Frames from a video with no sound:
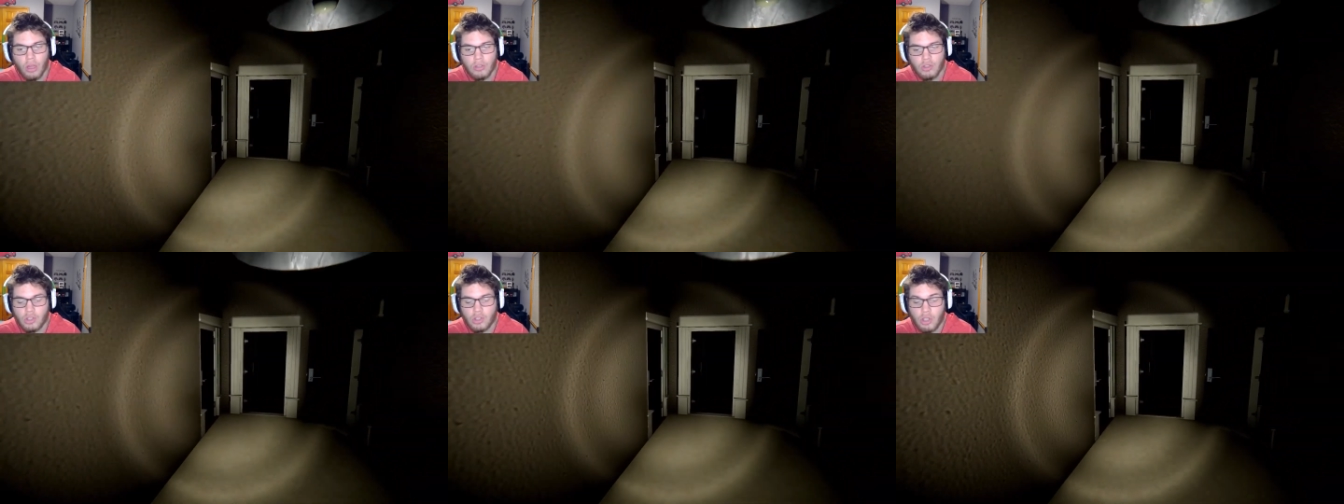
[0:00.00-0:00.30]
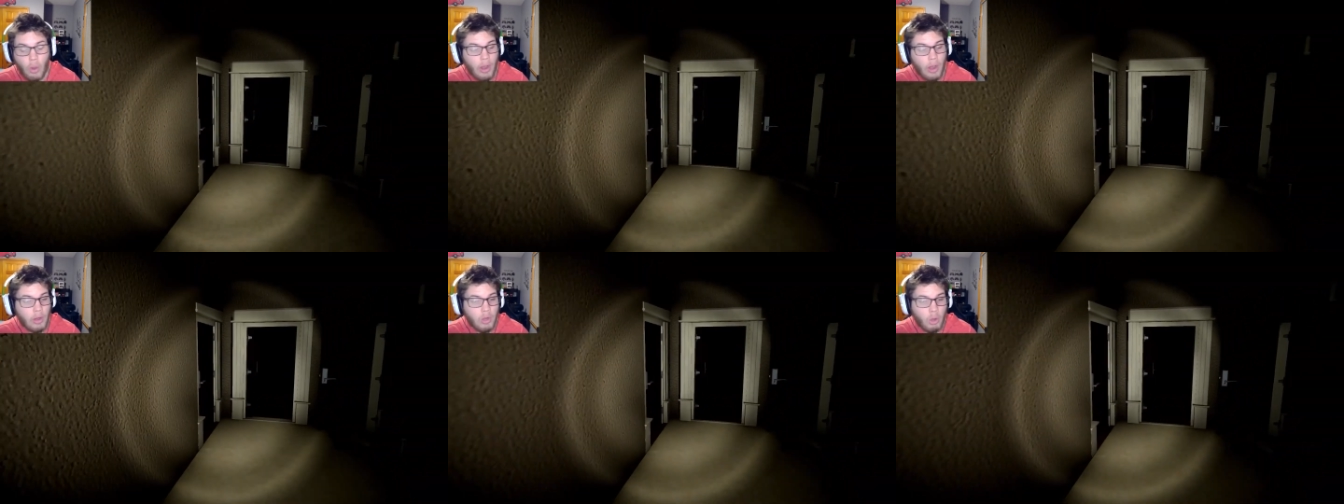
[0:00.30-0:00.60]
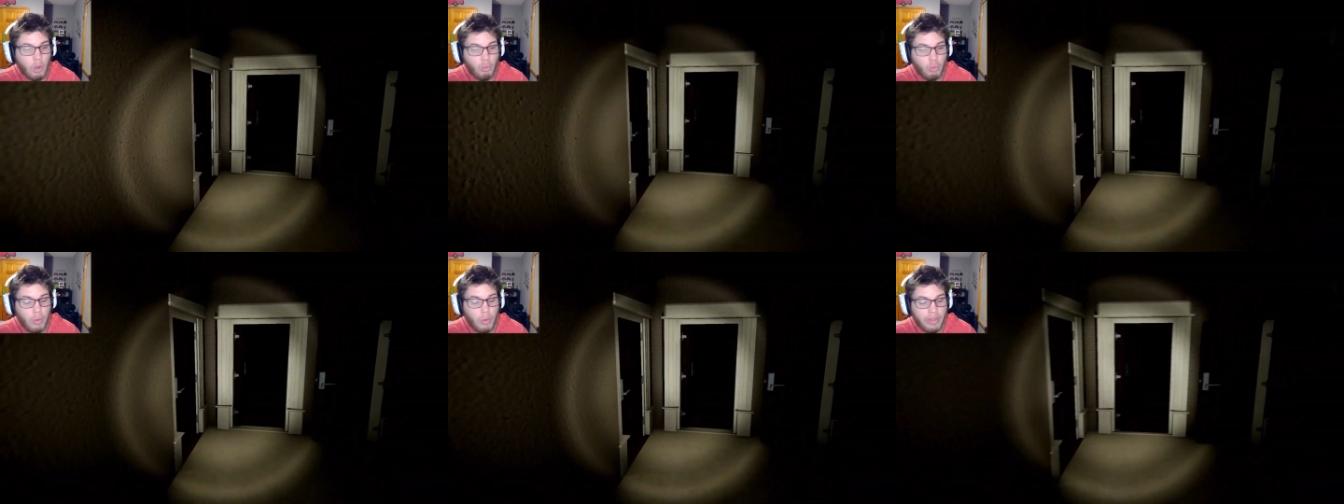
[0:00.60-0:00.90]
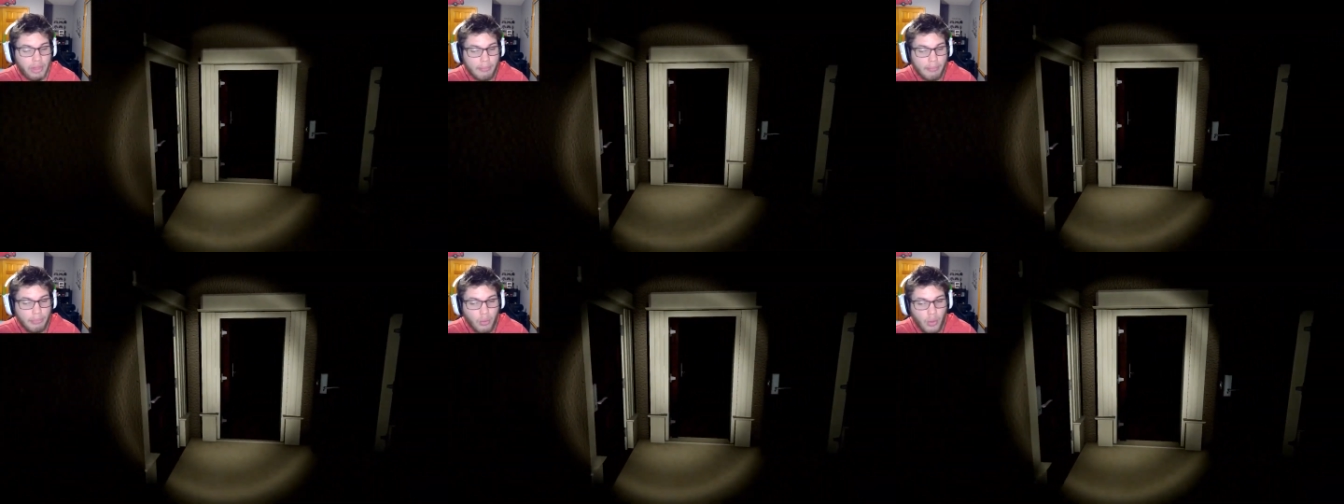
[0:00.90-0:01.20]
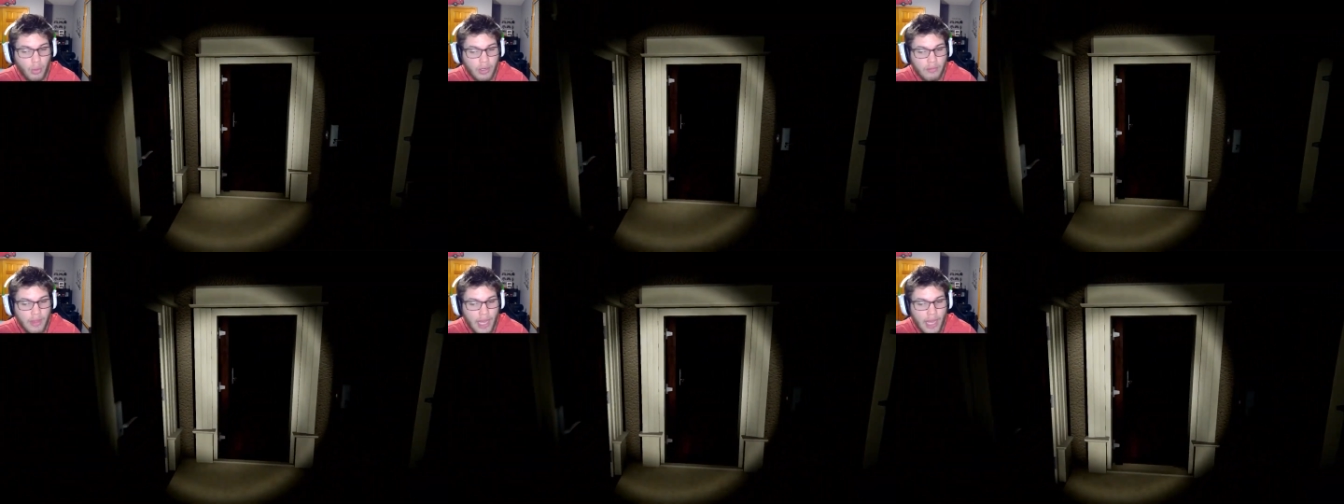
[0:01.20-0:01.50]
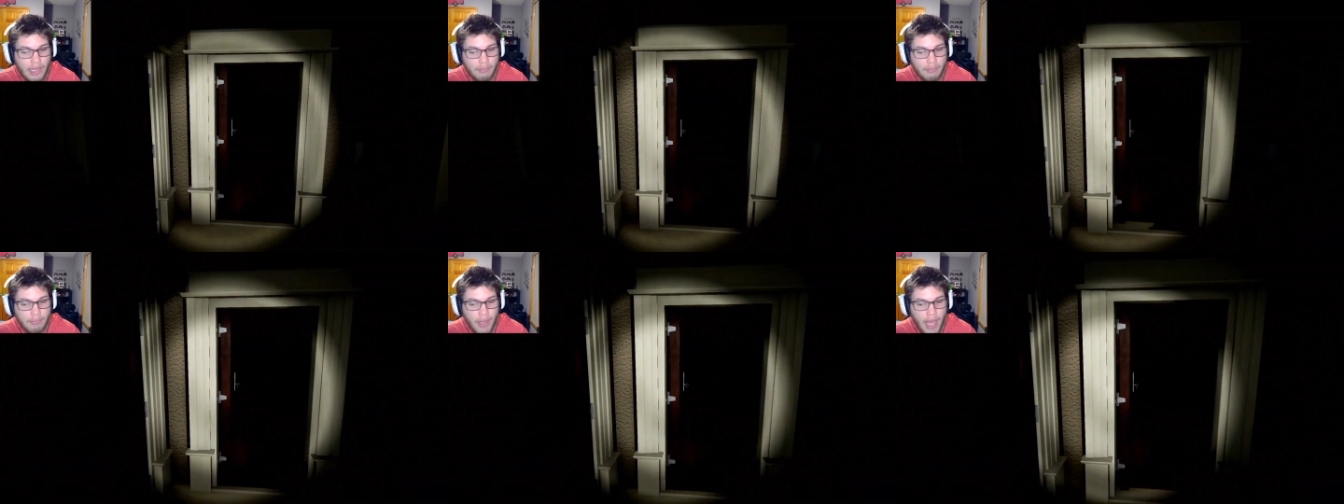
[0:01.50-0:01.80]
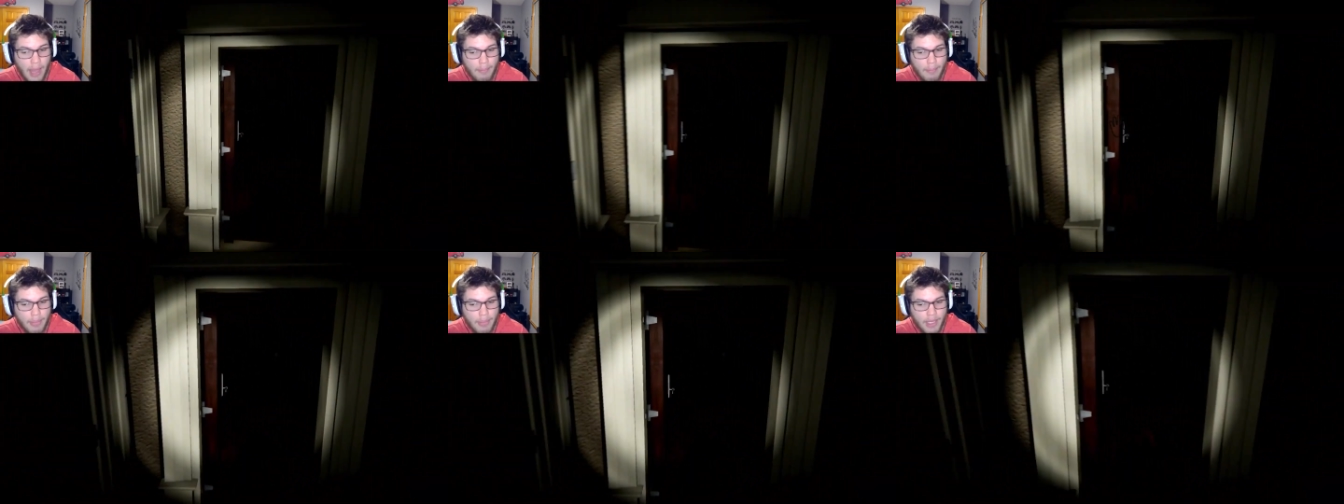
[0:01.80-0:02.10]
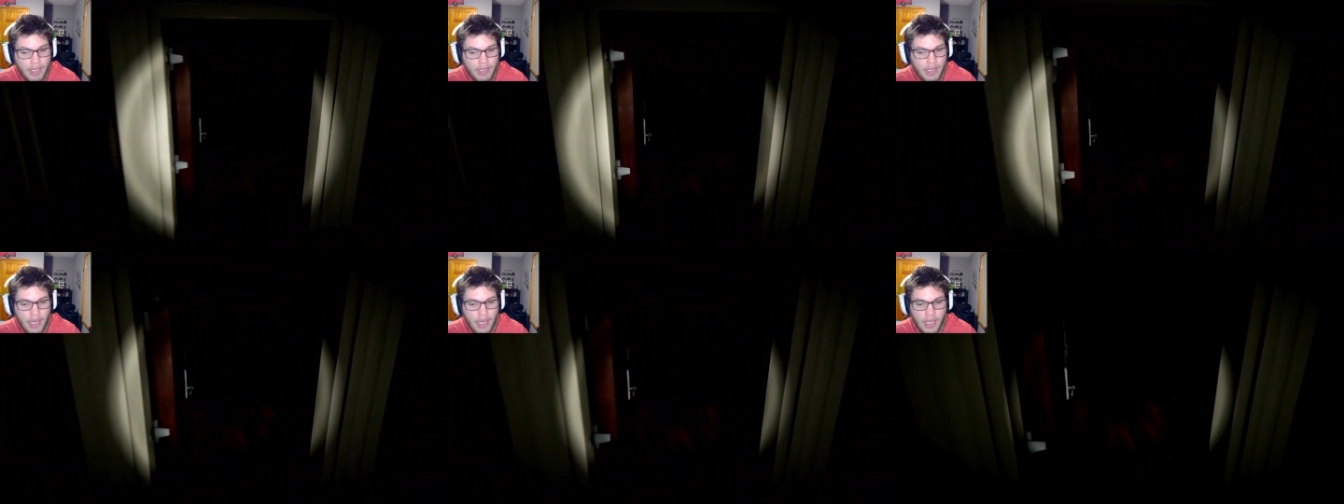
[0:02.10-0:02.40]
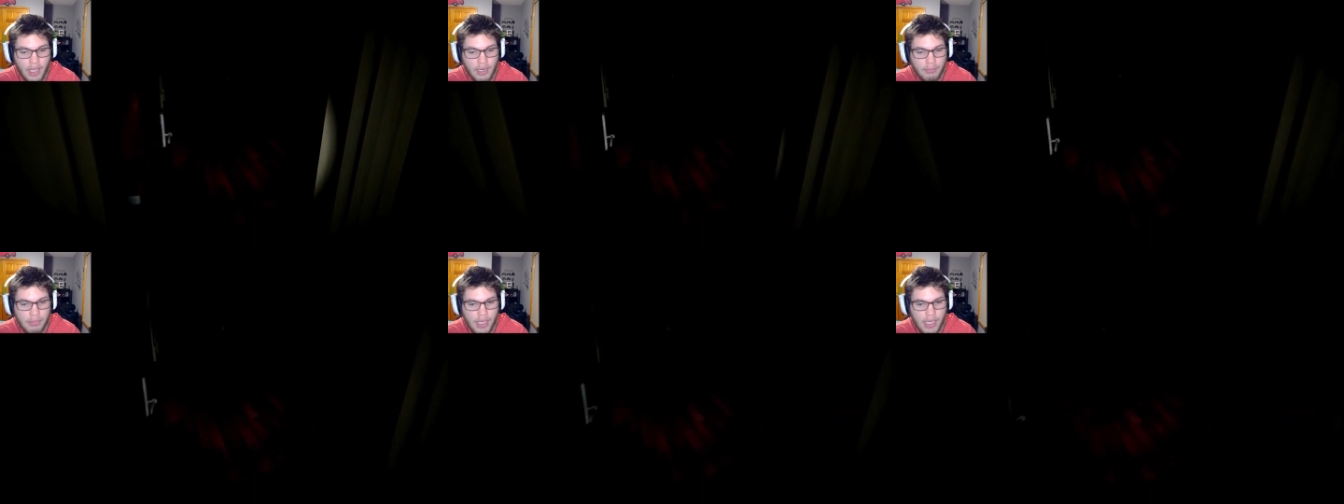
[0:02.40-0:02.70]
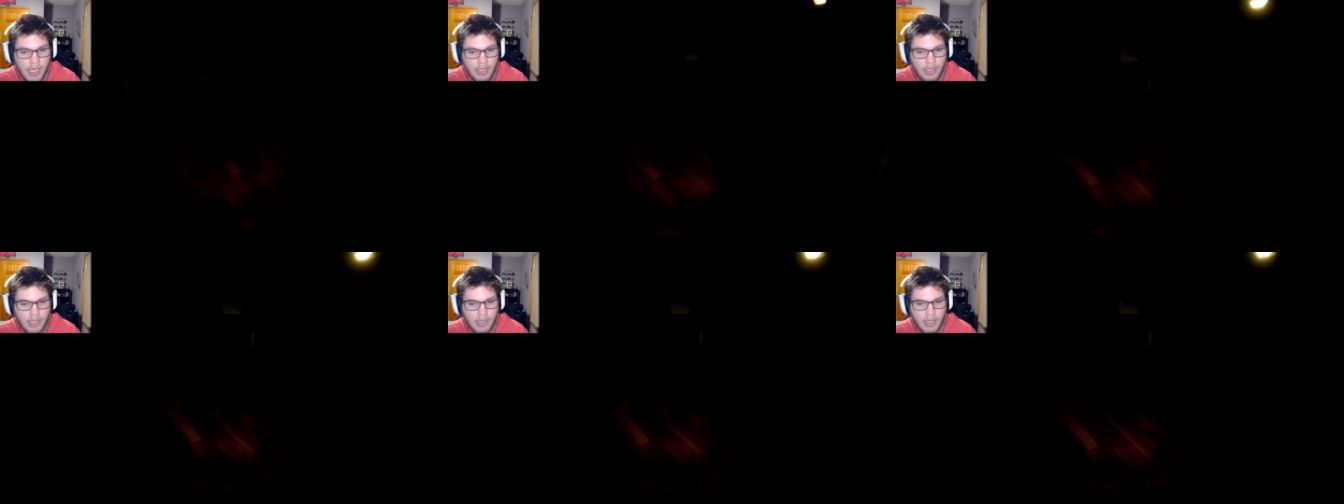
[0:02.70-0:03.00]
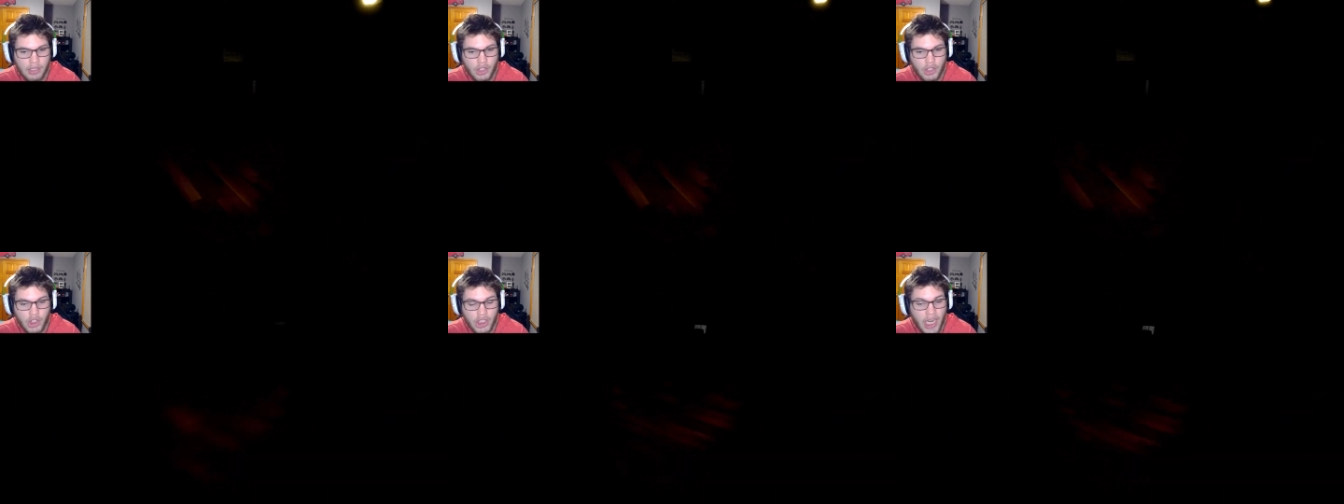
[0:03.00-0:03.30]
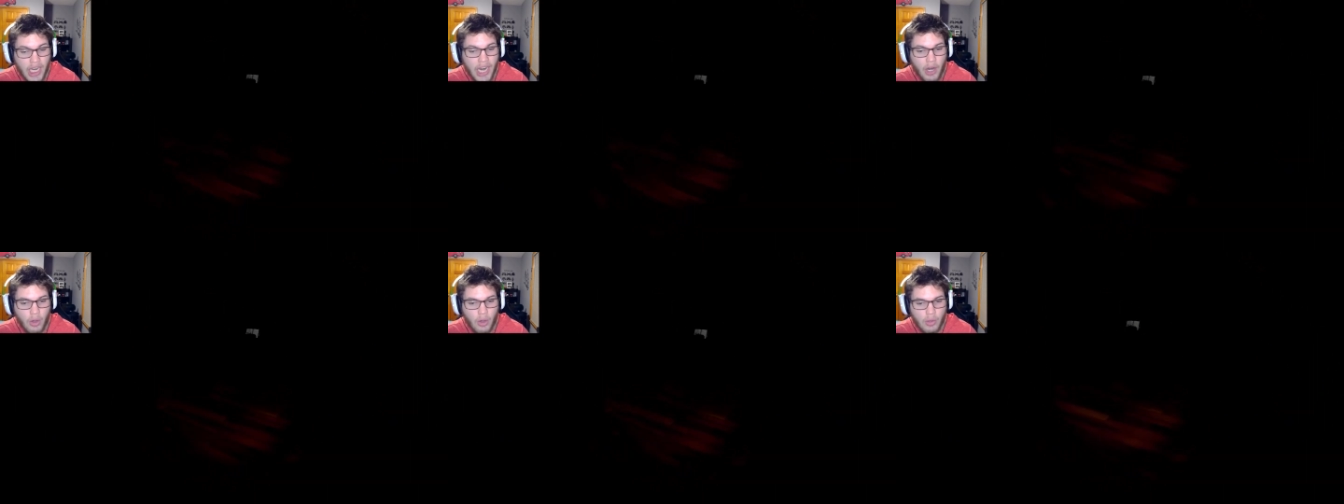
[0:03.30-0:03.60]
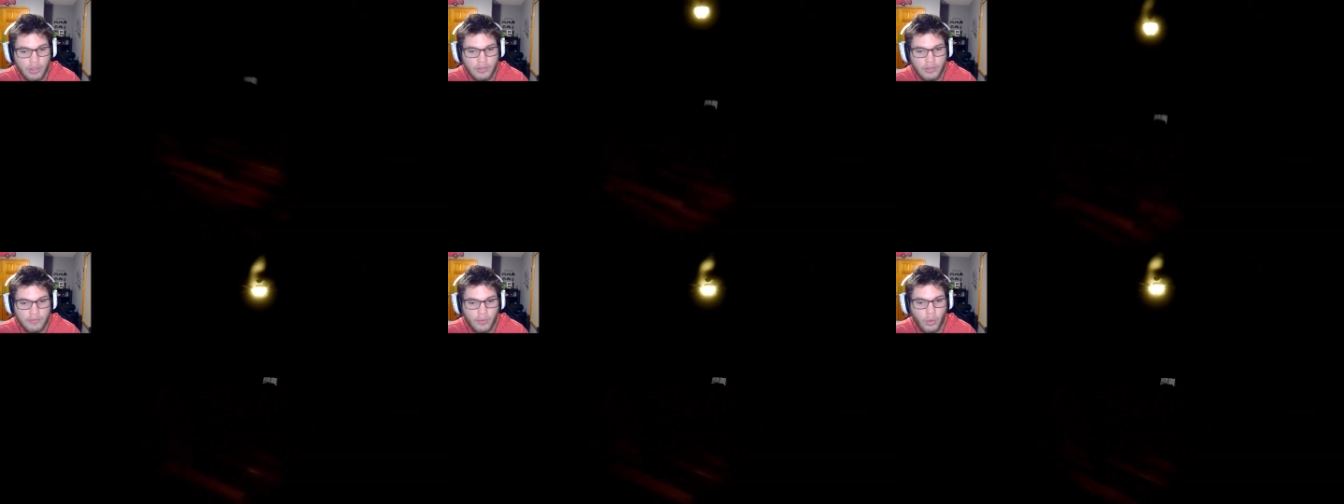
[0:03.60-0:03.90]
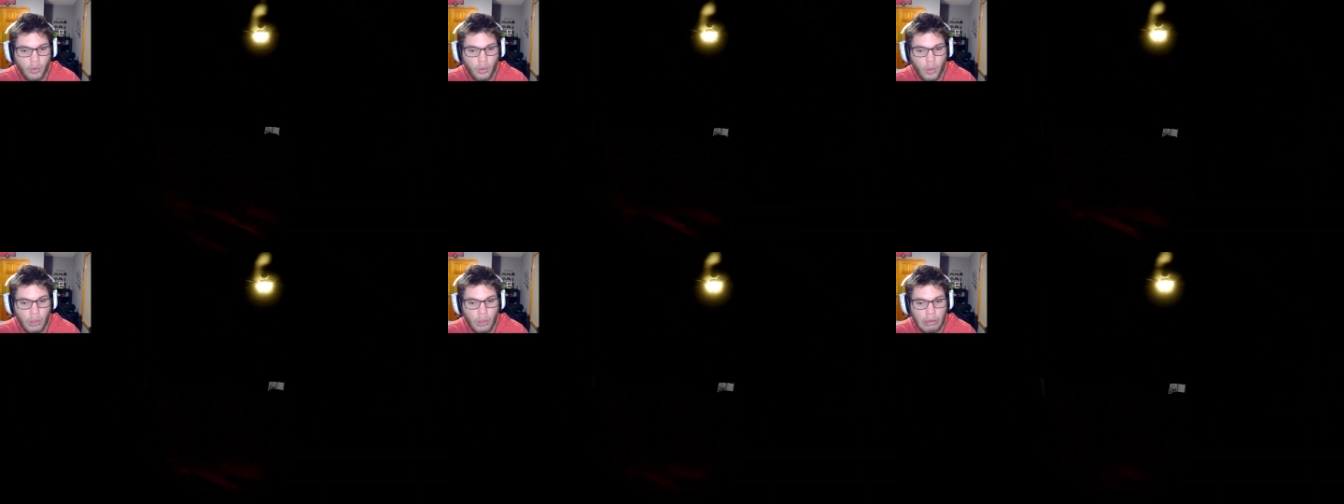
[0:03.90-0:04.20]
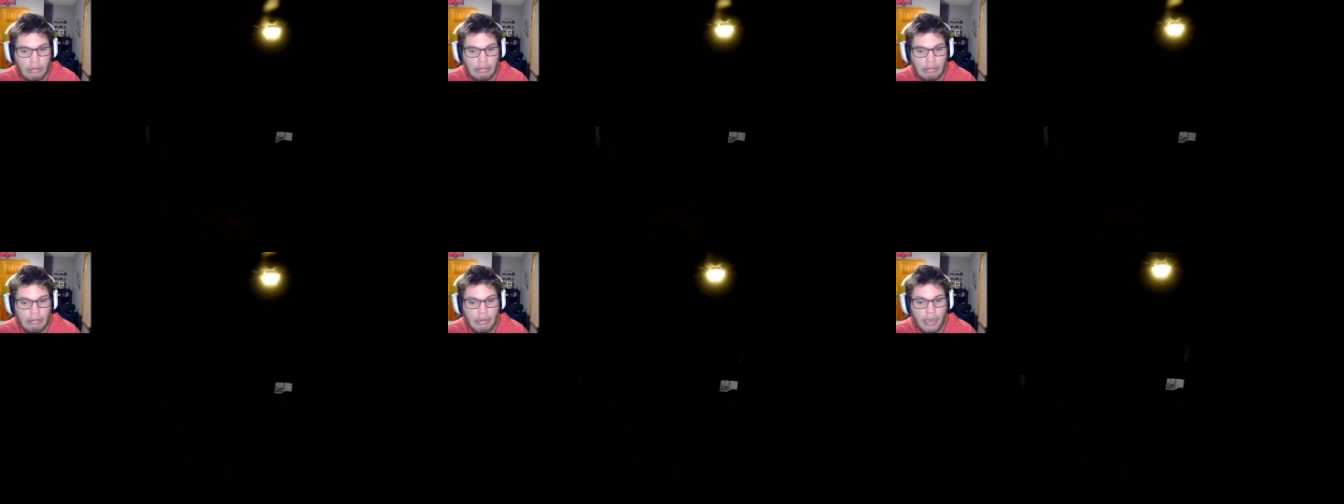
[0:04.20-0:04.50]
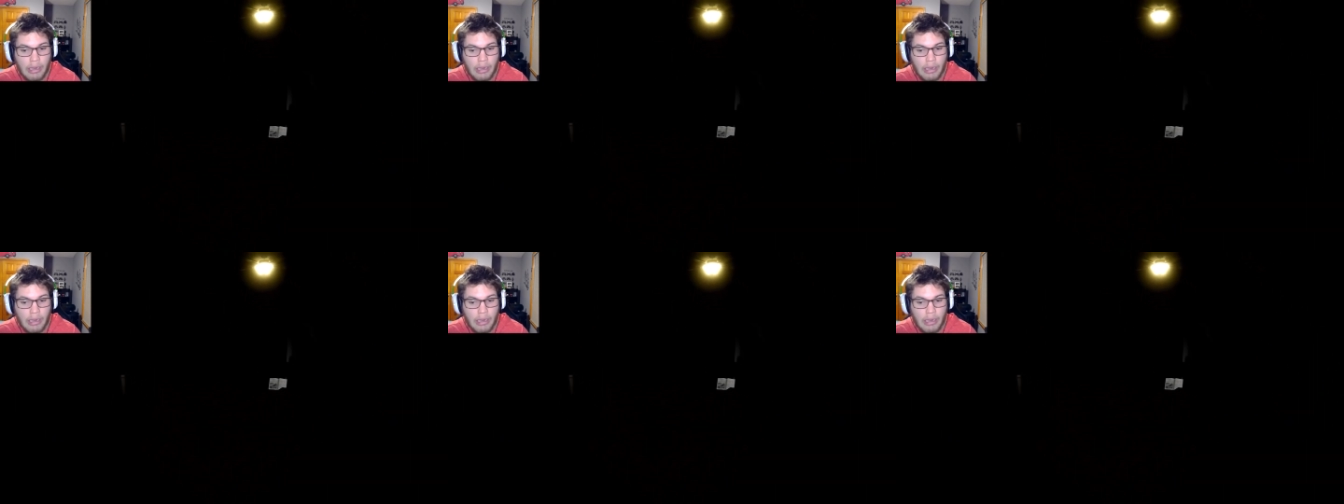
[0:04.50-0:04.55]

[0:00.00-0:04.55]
So I don't know what the point of that epic kid being in the chair is for.